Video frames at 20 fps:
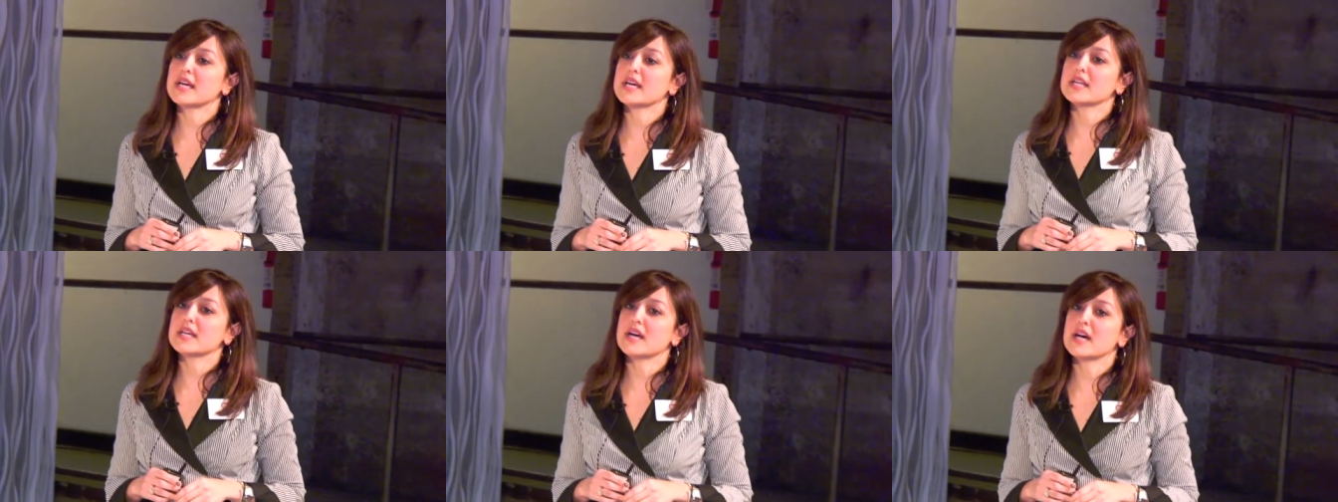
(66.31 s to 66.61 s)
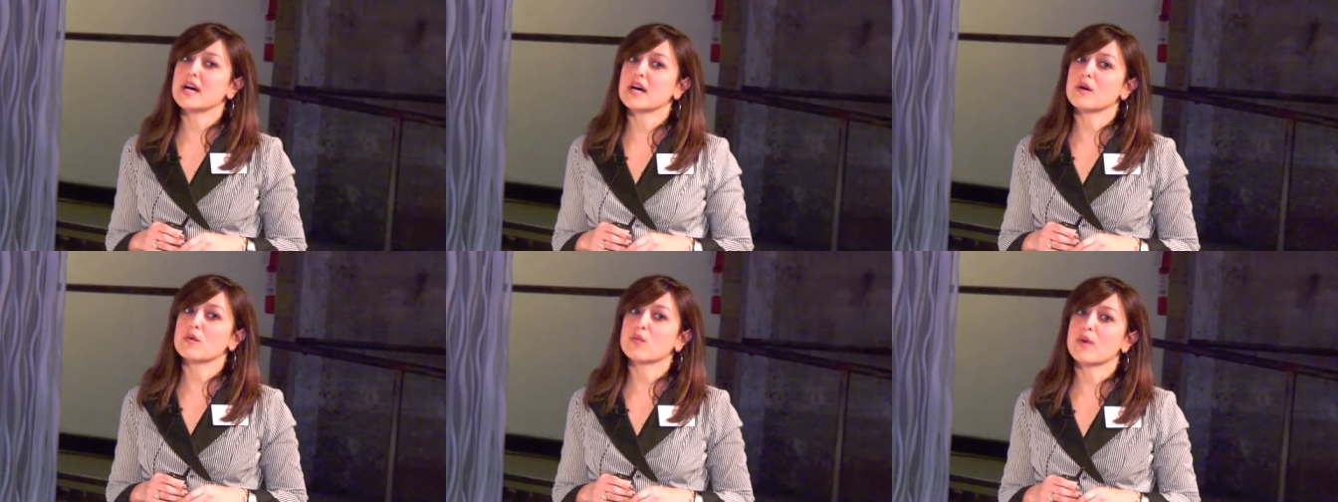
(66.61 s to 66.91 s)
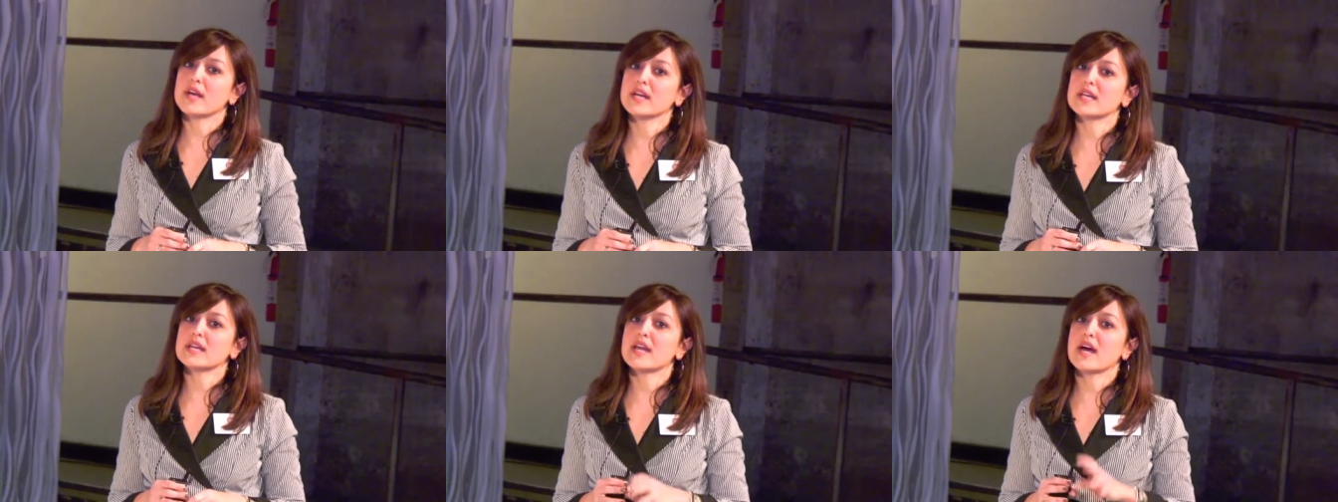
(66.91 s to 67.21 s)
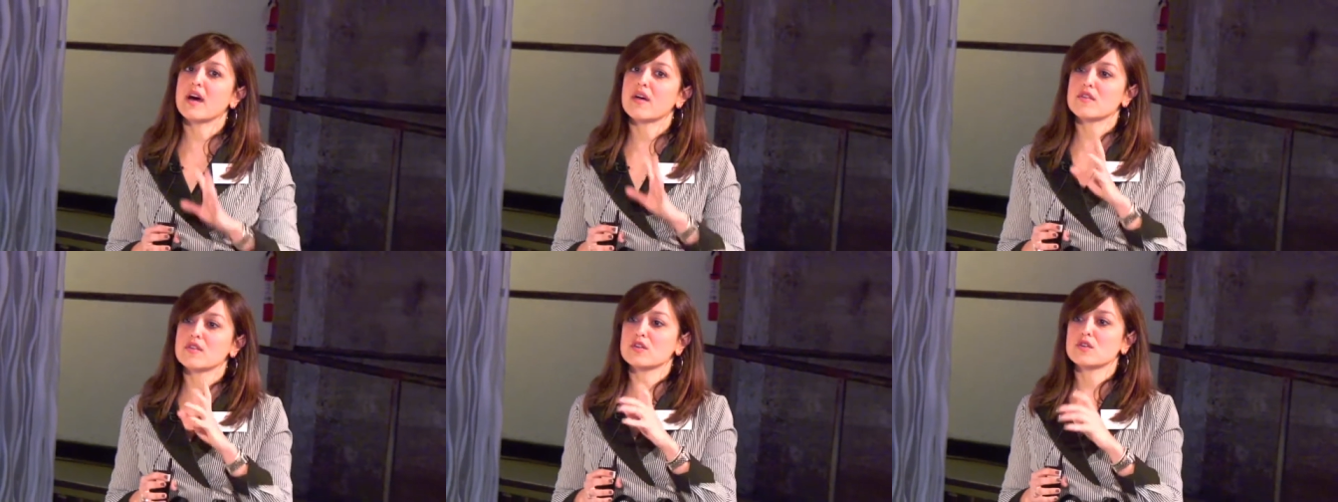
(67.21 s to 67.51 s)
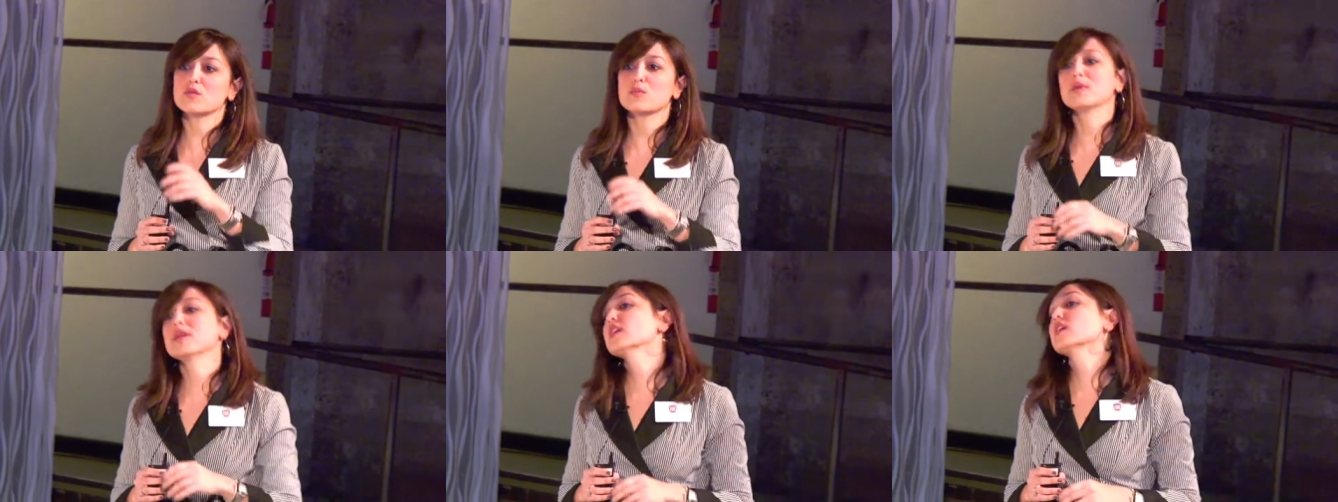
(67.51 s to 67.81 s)
And uh, right now, the
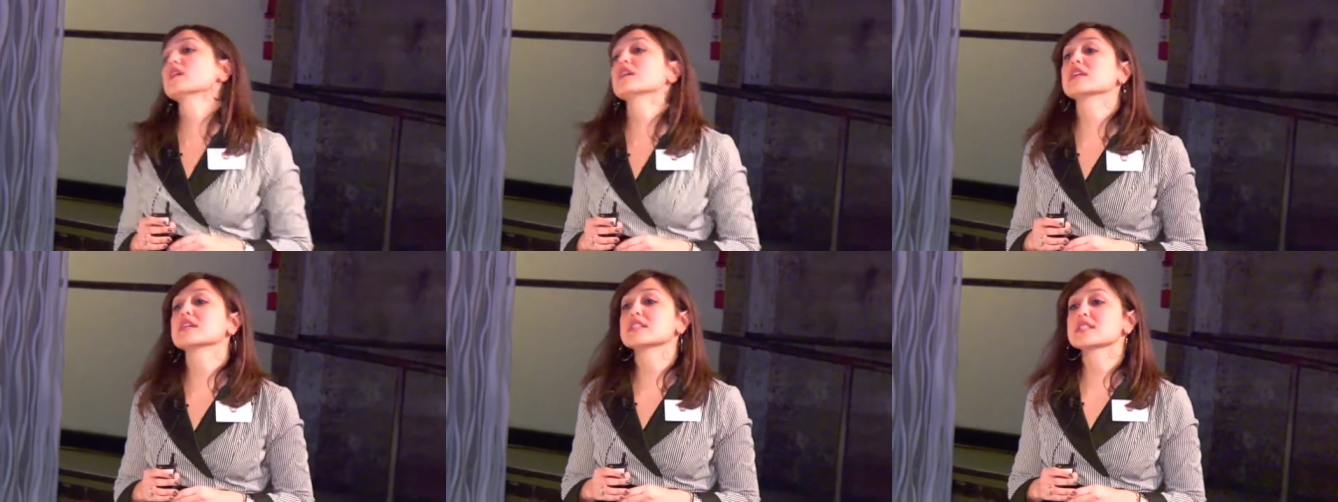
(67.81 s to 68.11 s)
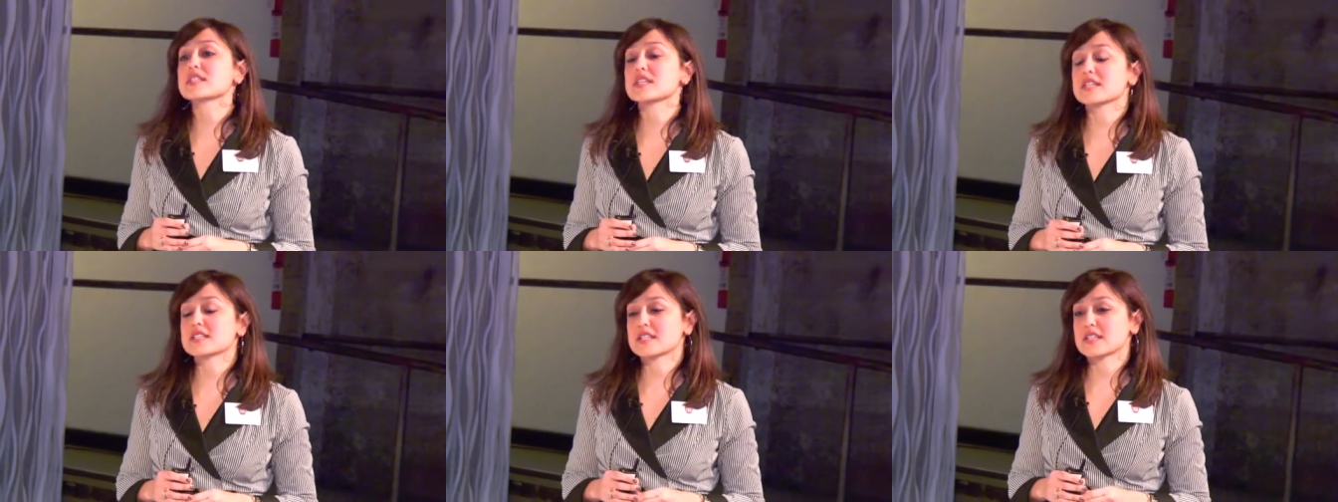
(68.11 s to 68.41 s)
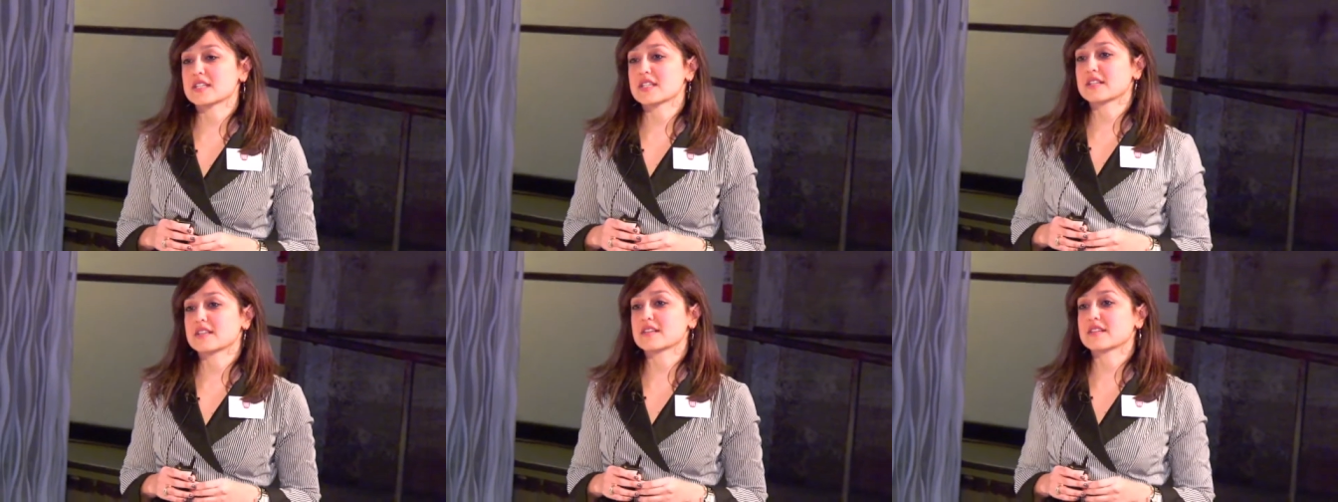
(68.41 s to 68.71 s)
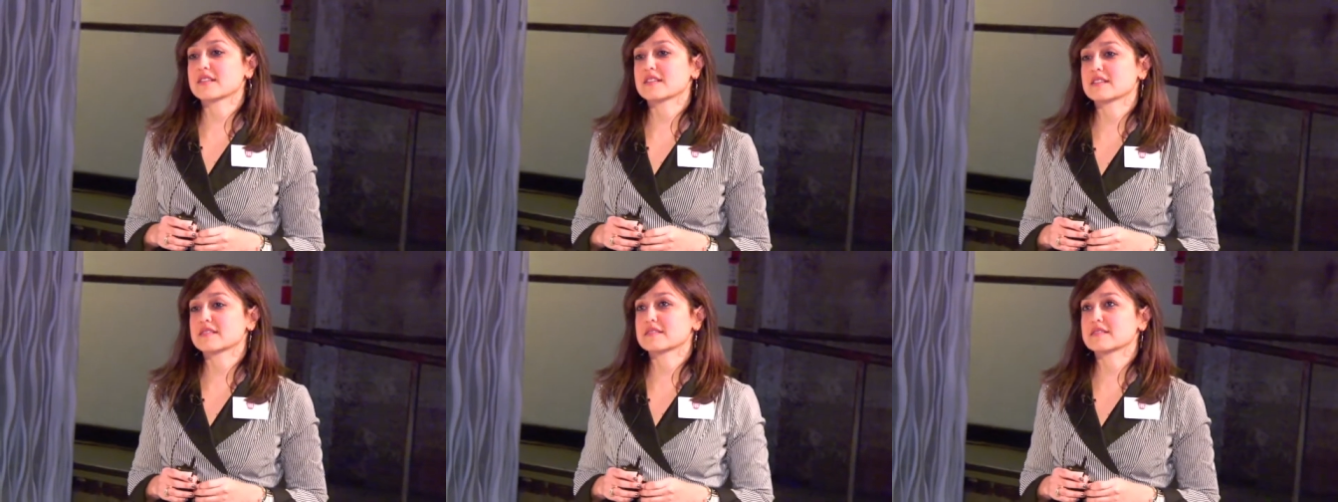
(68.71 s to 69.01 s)
new Beetle is, is a